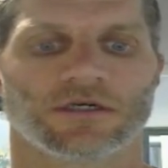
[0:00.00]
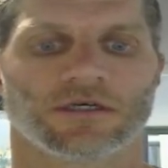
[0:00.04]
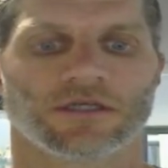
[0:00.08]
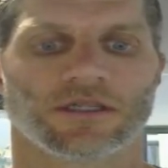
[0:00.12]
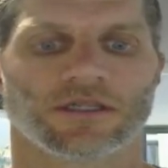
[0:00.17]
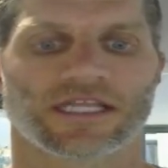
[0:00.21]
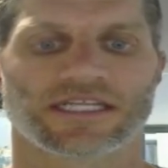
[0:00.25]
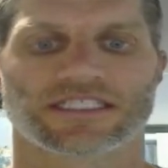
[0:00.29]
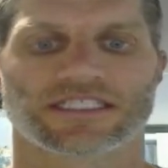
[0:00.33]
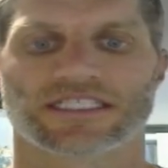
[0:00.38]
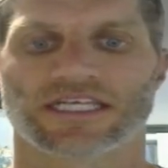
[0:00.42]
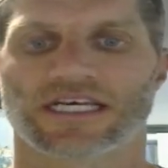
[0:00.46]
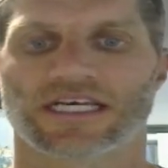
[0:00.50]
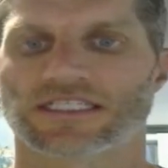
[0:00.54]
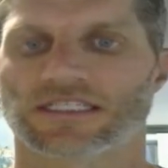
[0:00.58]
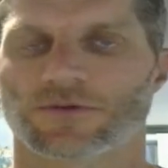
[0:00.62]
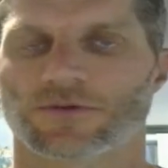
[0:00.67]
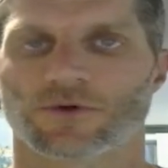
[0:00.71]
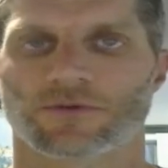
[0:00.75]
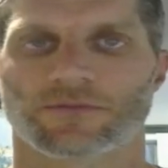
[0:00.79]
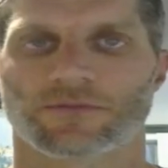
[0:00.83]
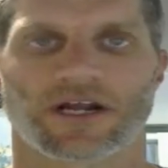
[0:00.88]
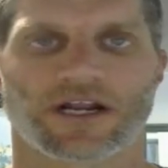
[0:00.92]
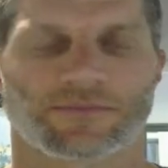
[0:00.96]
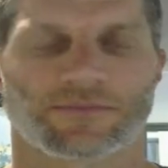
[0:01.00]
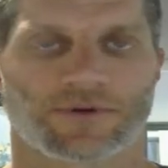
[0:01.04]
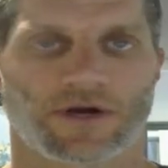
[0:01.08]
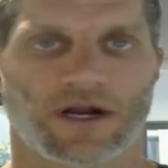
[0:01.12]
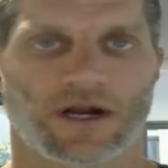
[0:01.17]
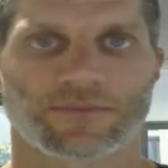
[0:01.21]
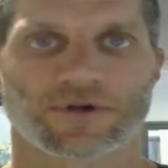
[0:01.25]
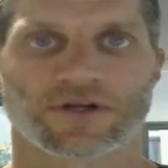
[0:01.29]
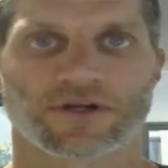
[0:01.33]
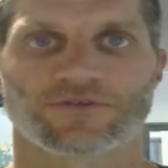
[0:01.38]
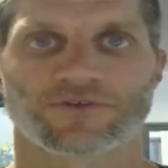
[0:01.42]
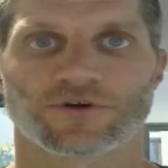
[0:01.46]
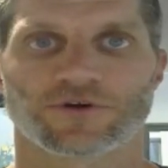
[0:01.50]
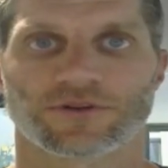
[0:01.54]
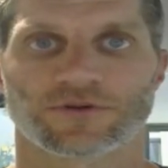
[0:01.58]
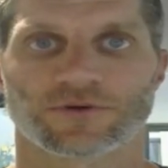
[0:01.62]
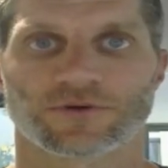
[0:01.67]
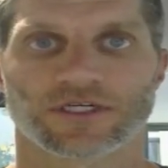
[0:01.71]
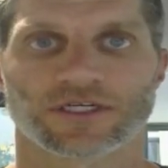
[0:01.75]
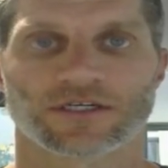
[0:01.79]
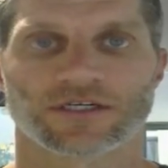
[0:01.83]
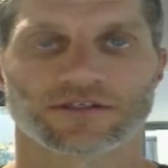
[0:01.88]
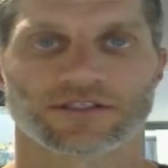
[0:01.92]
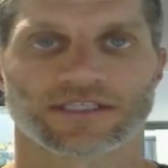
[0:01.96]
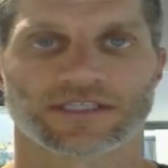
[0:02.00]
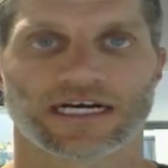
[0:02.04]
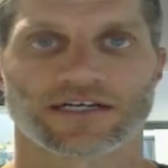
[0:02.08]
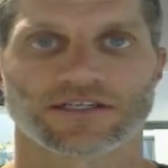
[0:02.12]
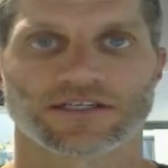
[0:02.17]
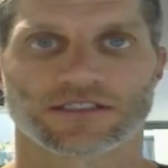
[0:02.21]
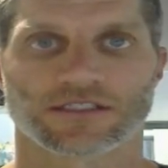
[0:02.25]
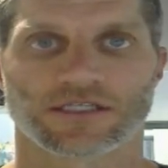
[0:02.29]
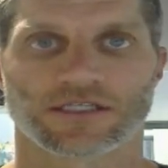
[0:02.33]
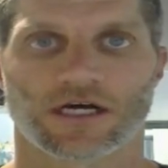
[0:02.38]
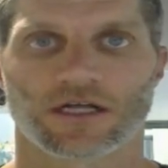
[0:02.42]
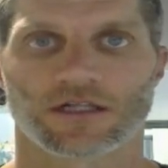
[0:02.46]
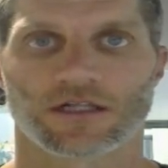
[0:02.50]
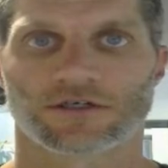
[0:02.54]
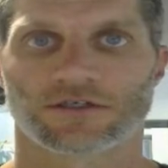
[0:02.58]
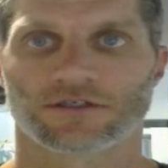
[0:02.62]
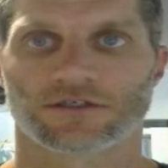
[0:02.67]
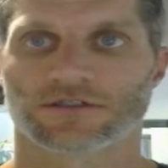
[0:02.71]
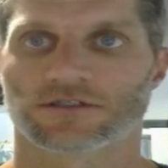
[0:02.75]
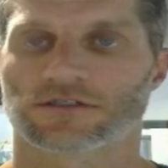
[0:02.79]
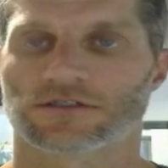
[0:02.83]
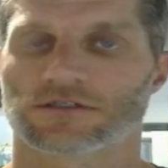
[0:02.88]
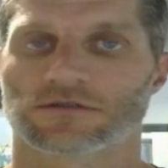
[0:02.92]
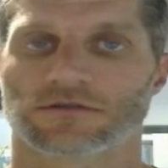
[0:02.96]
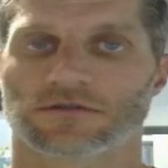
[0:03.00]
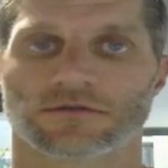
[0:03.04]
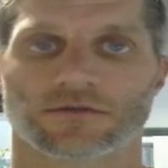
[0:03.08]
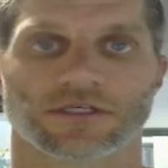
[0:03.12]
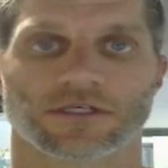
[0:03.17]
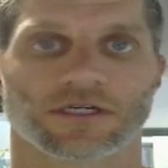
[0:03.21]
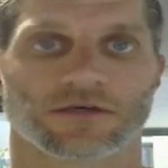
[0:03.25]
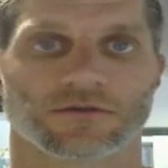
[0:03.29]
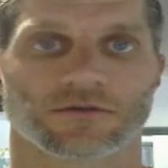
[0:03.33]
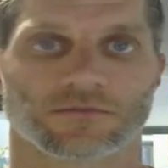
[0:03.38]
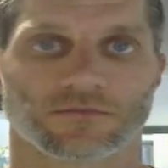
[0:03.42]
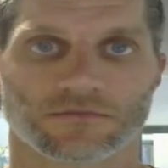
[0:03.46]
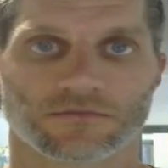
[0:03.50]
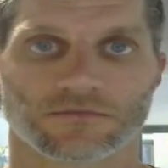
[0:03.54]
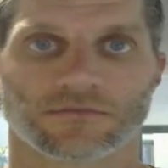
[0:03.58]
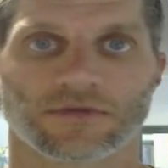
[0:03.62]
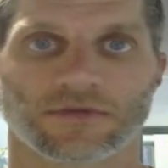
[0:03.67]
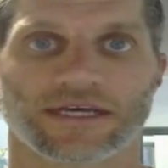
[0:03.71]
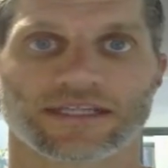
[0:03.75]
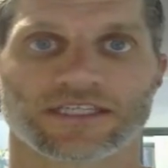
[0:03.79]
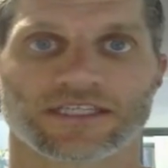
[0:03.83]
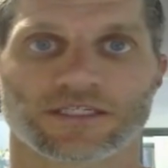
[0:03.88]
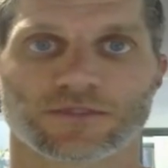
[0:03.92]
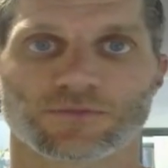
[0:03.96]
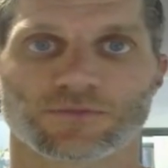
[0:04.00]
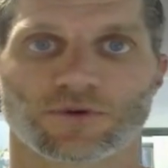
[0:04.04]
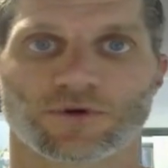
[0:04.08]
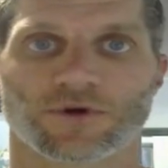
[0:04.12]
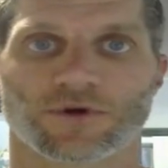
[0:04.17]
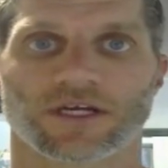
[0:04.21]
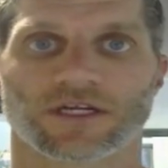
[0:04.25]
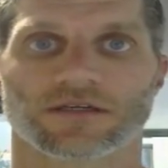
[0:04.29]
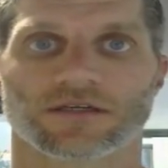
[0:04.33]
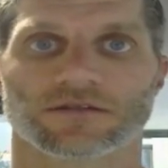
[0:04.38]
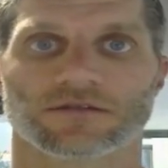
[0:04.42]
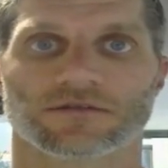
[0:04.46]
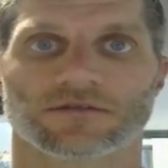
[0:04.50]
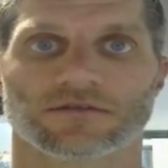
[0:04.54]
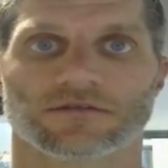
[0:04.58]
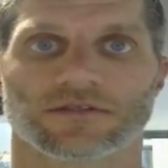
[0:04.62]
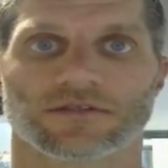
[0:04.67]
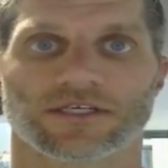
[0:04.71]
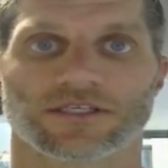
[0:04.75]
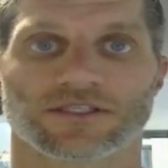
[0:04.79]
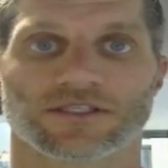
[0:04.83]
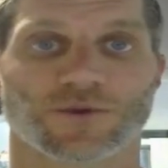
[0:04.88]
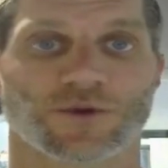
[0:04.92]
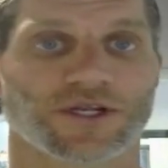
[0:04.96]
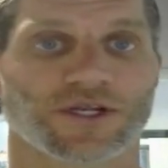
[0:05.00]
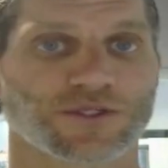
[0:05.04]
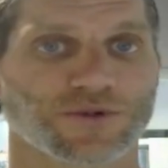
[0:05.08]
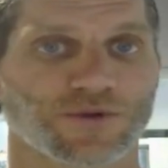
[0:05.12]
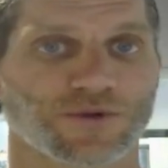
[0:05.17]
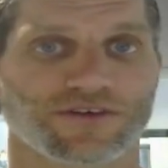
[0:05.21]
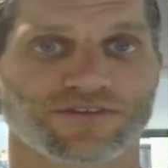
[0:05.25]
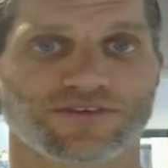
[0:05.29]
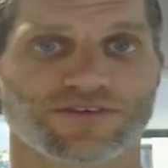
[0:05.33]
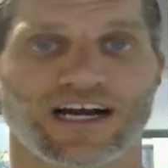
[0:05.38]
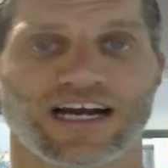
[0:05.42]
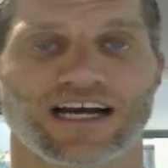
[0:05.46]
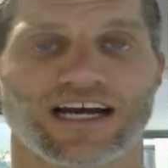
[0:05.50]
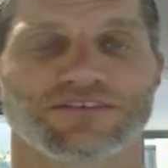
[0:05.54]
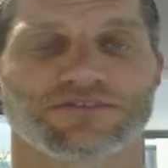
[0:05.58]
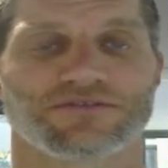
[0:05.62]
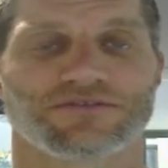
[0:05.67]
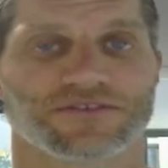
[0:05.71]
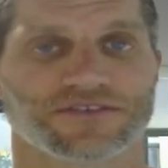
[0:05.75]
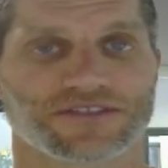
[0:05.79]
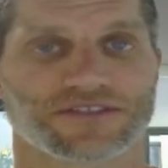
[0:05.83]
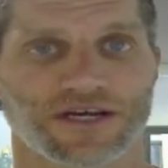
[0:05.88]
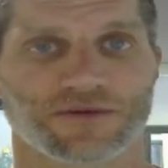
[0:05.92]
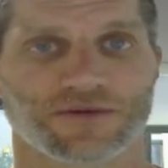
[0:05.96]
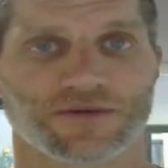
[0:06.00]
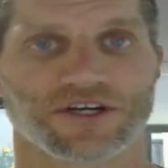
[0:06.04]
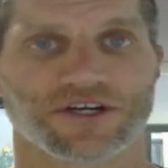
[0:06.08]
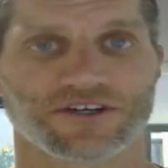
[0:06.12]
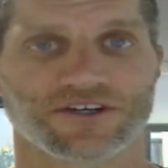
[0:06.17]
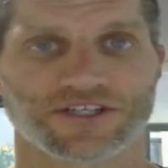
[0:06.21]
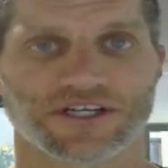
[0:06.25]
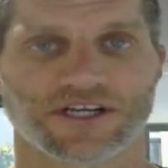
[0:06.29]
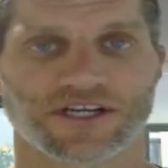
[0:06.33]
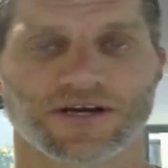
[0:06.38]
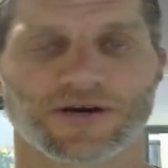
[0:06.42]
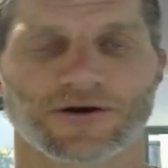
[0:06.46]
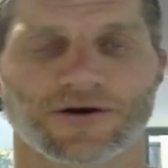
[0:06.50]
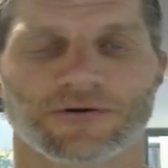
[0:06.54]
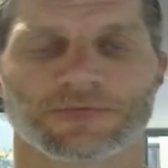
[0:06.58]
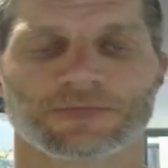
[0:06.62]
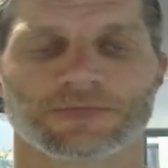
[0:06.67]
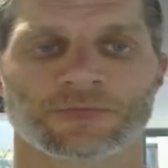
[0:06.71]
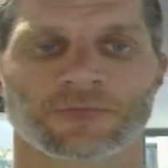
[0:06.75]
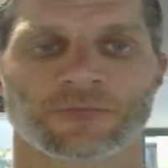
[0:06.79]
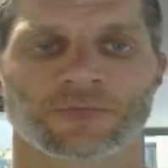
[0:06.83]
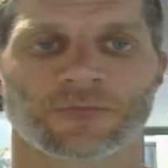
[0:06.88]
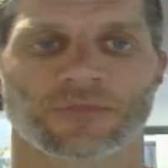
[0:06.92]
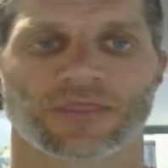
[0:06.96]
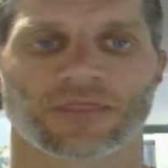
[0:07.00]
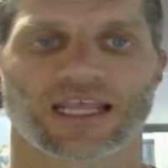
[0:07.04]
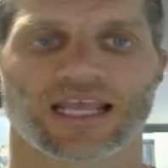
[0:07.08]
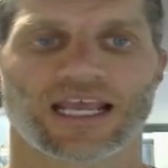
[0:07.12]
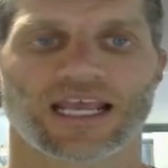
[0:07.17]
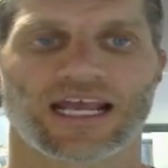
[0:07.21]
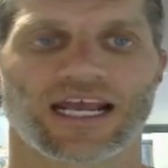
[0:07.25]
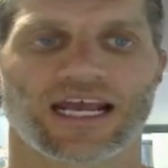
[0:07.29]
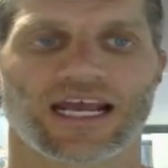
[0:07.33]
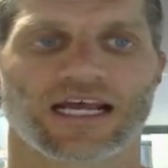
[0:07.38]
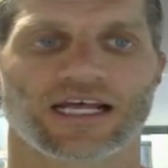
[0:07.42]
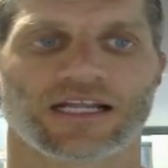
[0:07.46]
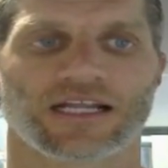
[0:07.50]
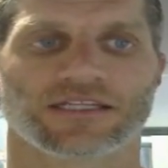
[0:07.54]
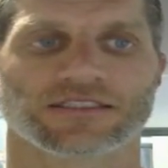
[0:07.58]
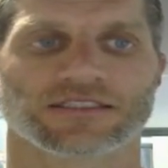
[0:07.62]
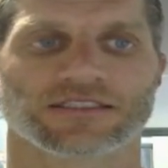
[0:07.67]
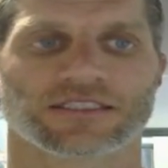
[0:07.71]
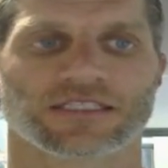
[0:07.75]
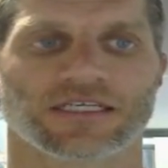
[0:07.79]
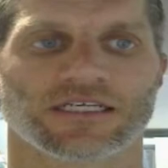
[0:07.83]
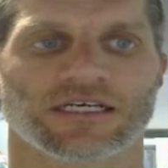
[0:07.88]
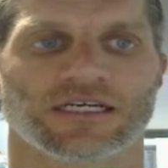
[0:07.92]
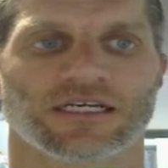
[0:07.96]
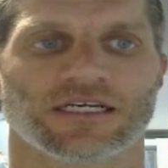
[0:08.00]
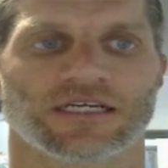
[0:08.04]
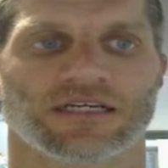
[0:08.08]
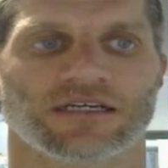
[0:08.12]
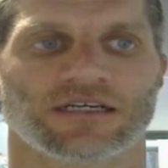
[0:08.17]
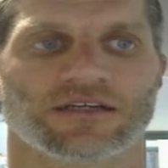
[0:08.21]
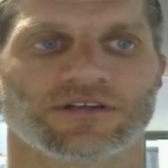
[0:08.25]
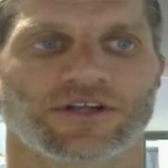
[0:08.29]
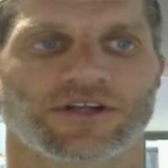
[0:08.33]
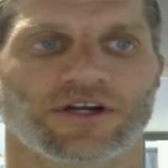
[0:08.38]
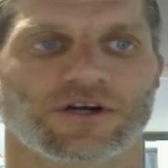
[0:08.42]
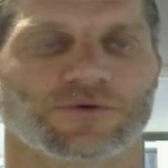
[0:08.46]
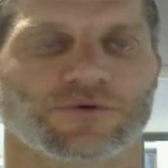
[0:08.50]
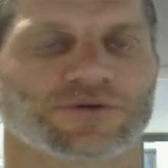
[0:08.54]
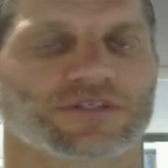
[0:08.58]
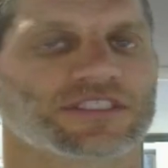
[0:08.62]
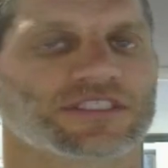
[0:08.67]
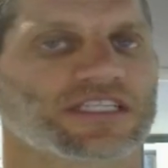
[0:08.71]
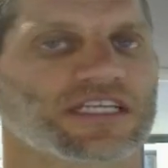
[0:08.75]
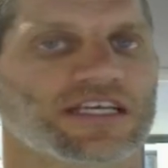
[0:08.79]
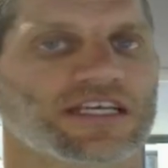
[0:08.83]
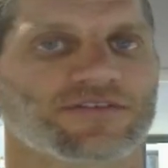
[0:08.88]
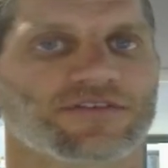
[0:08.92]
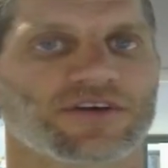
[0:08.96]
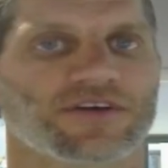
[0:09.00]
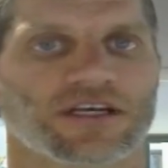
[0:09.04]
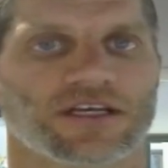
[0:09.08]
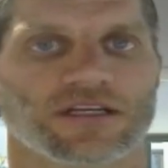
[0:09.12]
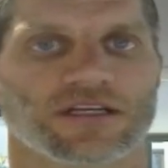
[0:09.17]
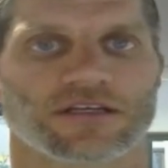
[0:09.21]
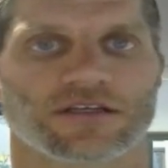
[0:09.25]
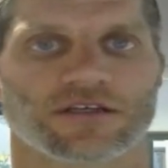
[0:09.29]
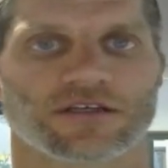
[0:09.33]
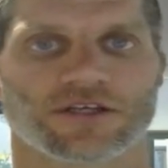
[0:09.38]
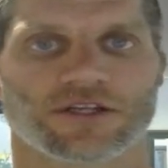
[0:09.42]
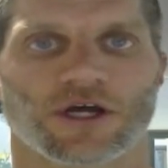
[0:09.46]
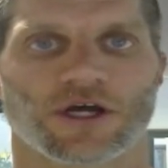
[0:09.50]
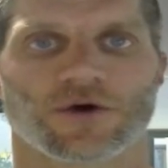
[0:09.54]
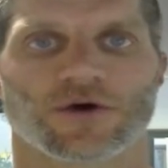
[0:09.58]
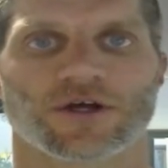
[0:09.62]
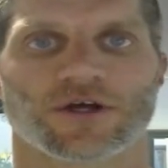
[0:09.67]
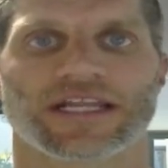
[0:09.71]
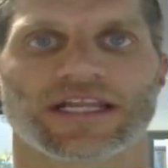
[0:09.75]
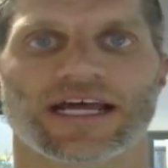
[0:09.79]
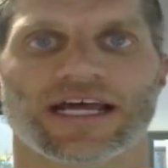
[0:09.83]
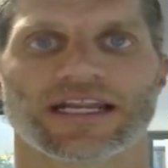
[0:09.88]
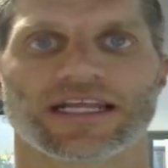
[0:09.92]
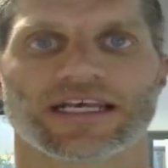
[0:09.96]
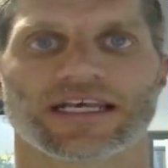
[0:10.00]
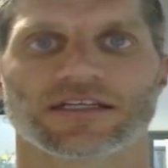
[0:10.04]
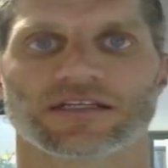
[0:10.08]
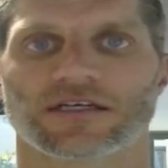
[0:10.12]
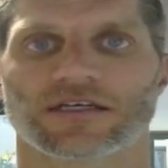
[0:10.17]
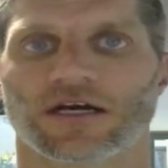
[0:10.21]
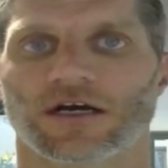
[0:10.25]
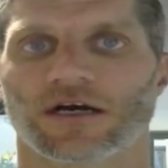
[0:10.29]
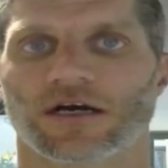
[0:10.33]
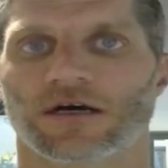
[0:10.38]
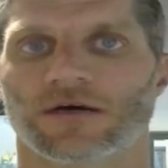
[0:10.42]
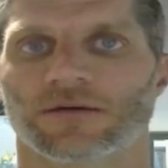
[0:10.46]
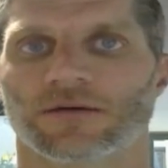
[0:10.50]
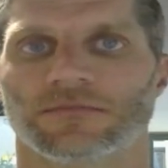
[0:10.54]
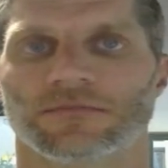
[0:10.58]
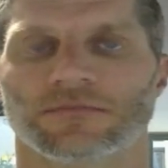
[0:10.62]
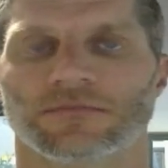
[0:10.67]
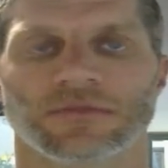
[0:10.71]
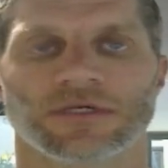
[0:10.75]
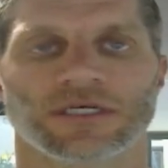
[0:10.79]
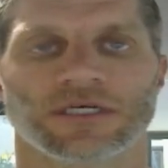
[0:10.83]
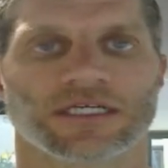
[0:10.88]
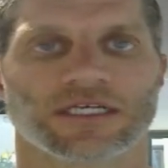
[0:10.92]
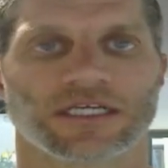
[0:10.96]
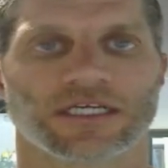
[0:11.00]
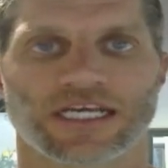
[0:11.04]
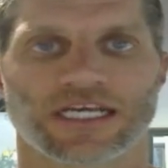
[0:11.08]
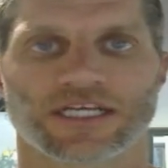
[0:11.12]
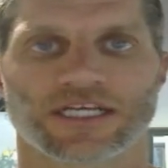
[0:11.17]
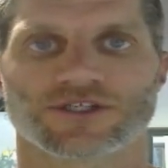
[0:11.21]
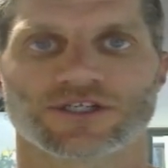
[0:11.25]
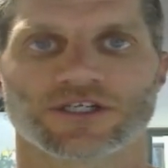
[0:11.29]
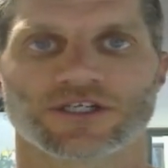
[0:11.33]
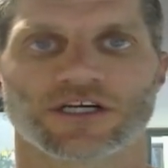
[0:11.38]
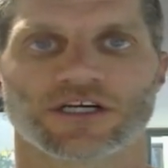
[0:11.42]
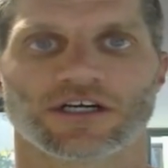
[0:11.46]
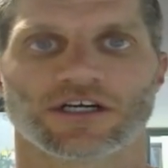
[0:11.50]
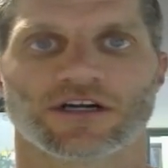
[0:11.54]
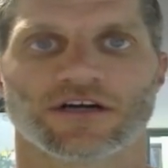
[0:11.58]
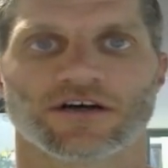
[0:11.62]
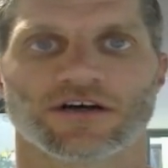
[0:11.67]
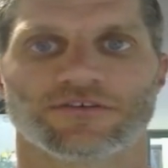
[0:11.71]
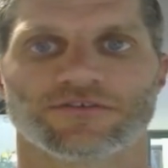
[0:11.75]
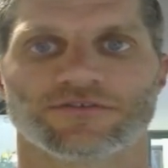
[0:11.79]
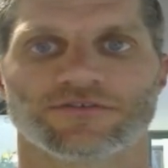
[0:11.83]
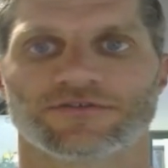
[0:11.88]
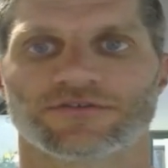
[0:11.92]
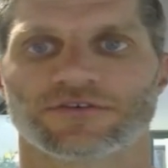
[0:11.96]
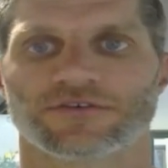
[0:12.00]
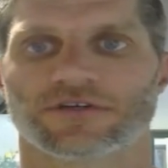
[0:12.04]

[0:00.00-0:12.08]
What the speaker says: let's say someone bought a property for $300,000, at this point in 2025, some years ago, and they're receiving, a net income each year of